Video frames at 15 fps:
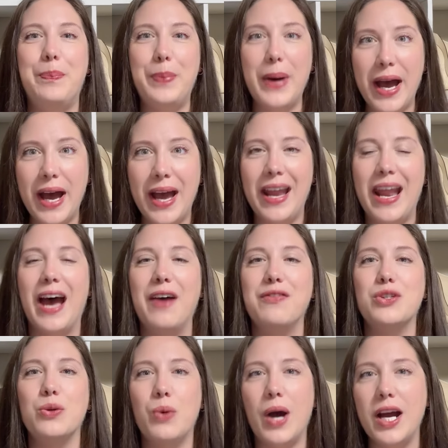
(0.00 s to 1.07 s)
But
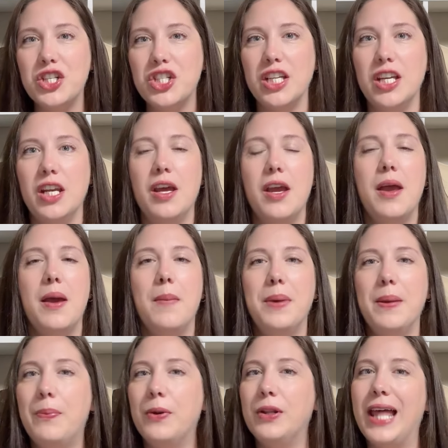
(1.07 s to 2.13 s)
after watching
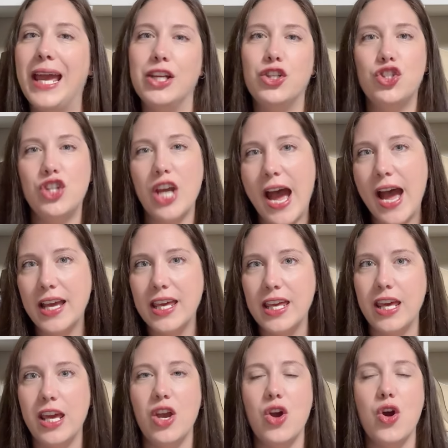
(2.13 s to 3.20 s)
people like
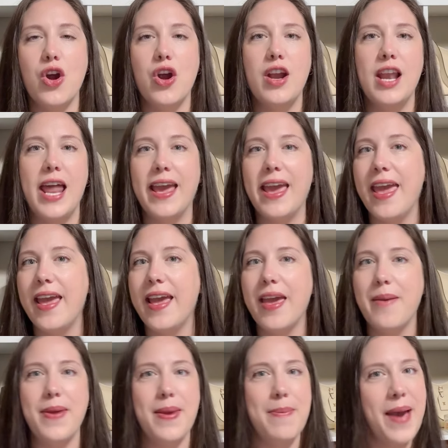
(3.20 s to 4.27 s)
Jackie or like
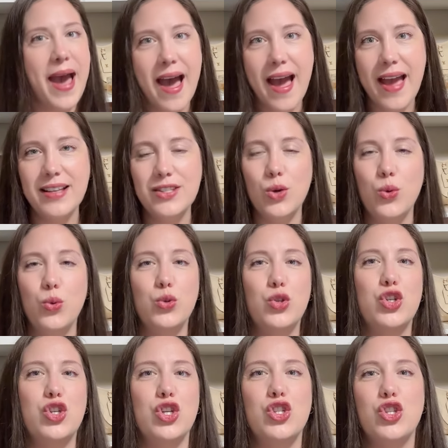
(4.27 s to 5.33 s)
AKB Bags, who's
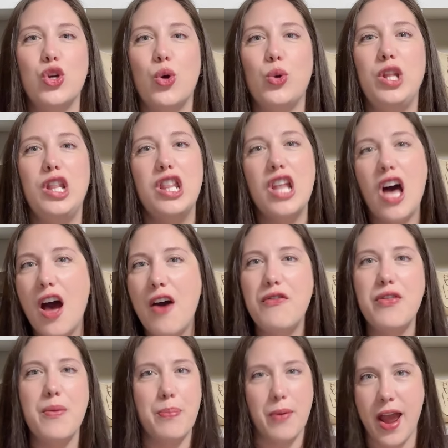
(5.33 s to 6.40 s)
just so love
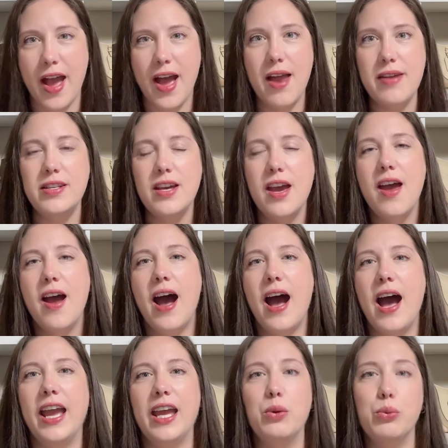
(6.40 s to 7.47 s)
the brand,
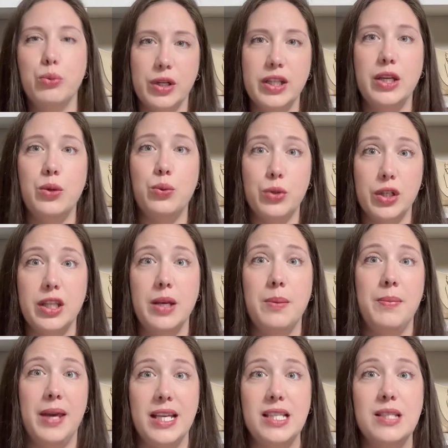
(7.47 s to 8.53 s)
uh, it really, really
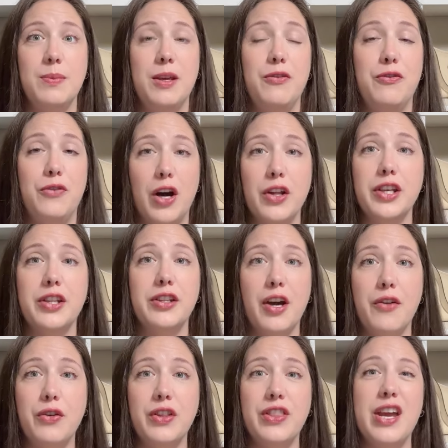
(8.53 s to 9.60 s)
makes me fall in
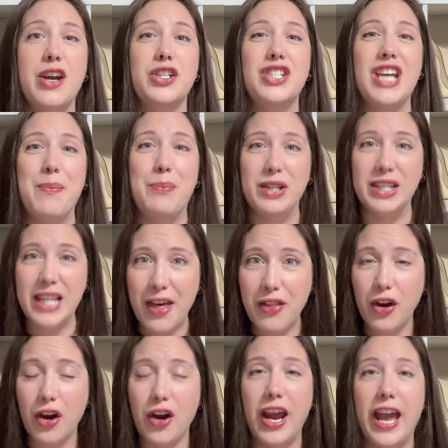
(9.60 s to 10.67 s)
love with their type of
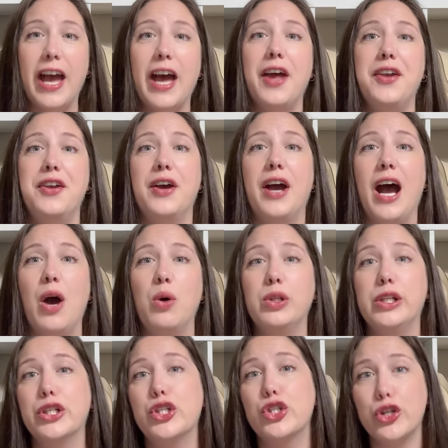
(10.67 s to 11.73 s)
leather and how
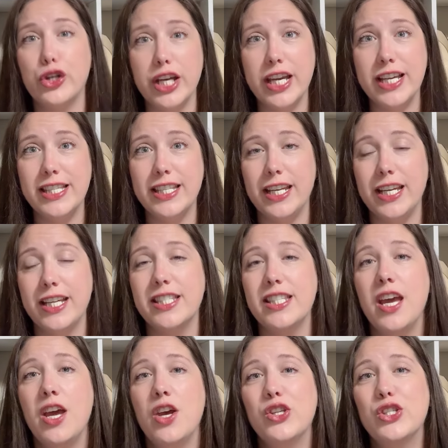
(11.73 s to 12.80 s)
luxurious it is.
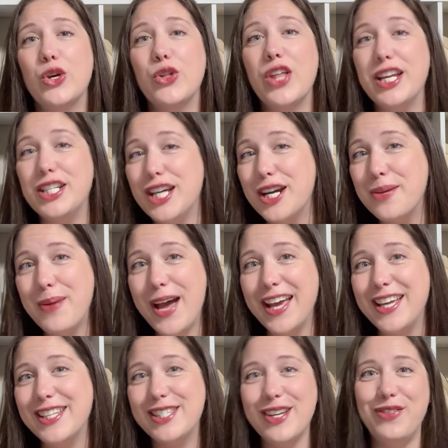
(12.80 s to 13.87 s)
So that duck
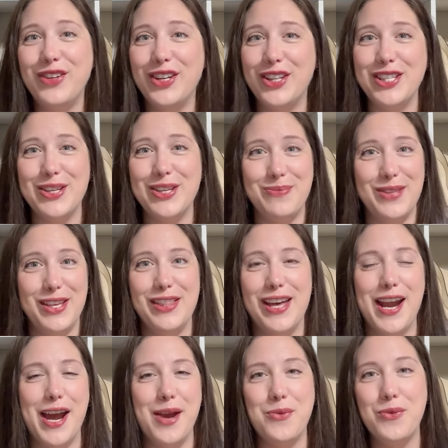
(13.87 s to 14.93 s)
bag is definitely something that
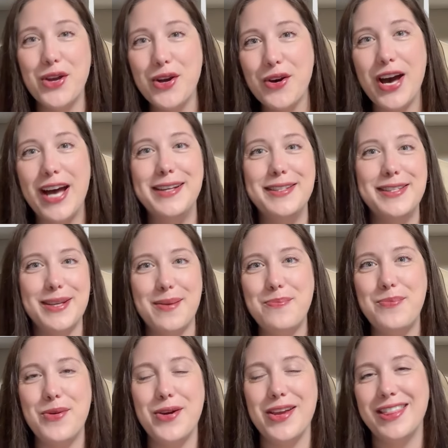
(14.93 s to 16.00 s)
I will at some
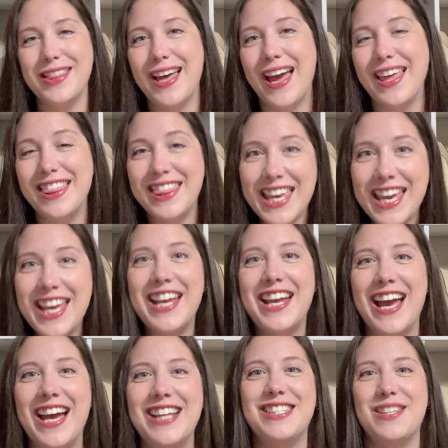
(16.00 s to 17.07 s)
point, I think
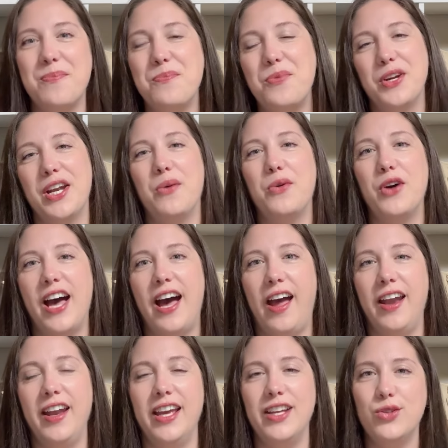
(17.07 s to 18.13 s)
at some point I will
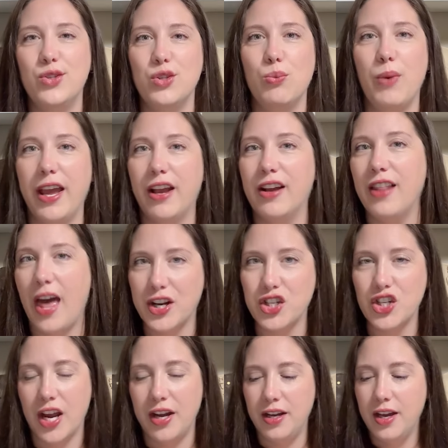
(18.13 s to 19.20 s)
add into my
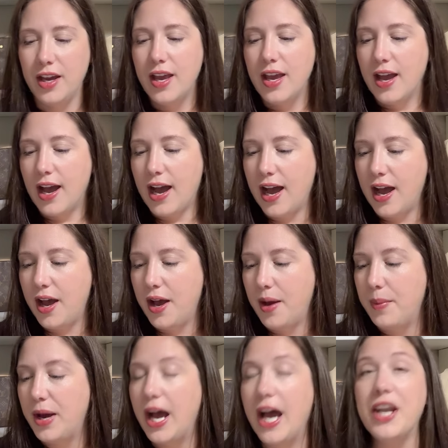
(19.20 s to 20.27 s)
collection. Um,
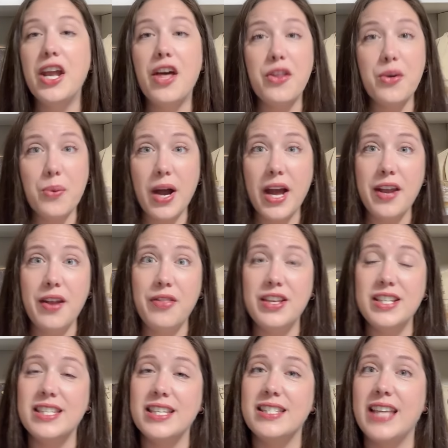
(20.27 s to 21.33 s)
another one,
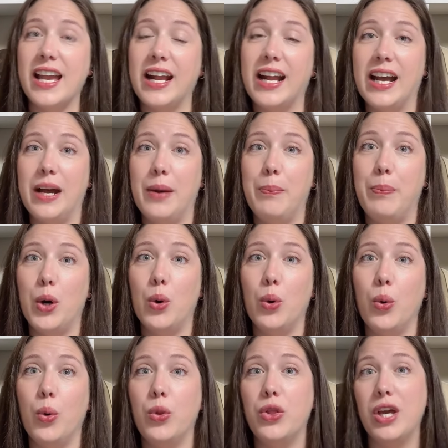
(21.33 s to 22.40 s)
this is like a
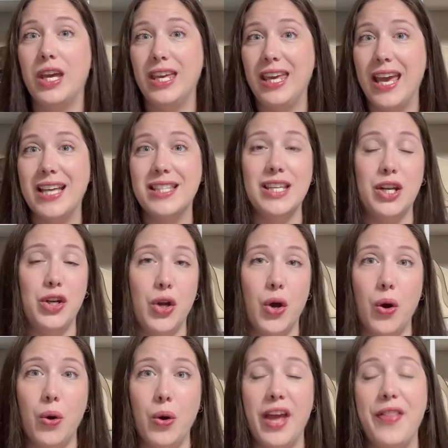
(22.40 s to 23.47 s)
both yes and
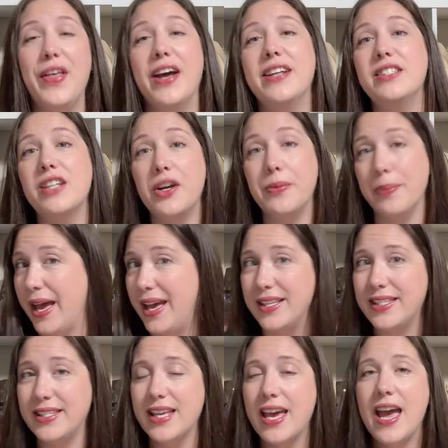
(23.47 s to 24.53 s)
no, and that's
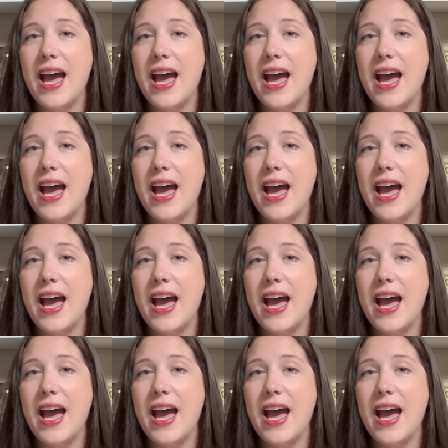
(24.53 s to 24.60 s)
Hermes.